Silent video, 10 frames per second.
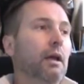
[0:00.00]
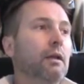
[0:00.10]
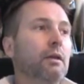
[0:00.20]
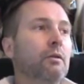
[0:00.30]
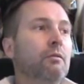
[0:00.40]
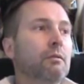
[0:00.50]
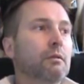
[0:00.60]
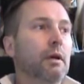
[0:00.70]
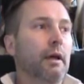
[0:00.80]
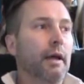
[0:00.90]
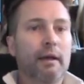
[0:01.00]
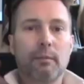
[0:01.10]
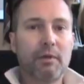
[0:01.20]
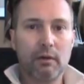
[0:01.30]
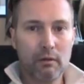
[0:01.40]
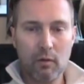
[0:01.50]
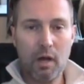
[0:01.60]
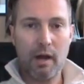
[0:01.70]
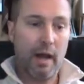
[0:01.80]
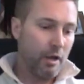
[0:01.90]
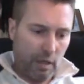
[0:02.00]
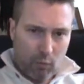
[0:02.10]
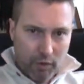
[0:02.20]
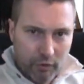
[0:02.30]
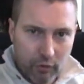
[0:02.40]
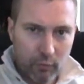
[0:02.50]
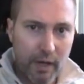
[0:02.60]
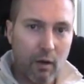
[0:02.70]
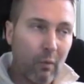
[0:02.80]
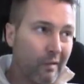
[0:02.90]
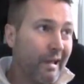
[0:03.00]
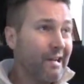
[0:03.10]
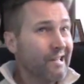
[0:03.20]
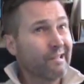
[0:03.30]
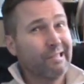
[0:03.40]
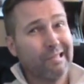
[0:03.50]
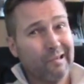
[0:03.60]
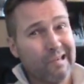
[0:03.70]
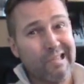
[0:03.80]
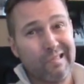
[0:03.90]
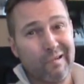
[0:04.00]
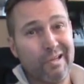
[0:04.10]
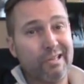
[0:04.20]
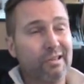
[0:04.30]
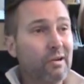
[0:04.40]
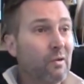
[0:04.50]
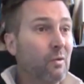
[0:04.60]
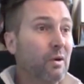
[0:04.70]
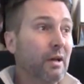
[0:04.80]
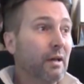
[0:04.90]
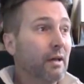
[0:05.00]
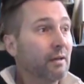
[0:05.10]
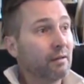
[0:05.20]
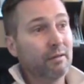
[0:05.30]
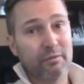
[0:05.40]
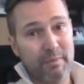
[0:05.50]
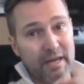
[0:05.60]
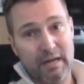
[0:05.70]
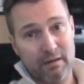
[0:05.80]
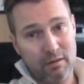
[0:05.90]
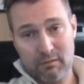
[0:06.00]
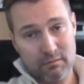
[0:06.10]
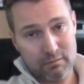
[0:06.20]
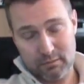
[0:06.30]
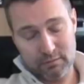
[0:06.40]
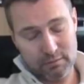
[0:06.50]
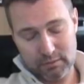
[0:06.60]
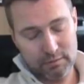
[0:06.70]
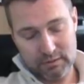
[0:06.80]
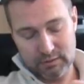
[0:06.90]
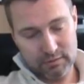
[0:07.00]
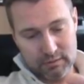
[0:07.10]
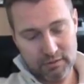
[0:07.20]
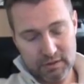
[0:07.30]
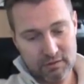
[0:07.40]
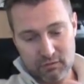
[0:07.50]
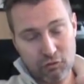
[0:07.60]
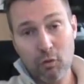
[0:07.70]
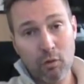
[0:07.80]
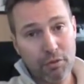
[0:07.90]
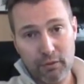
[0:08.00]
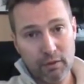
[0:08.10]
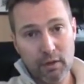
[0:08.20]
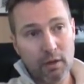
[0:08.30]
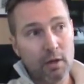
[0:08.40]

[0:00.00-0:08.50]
and you end up getting a law, and now you got to work your career. Well, now you're 30, 32, and this may not know. This is truth.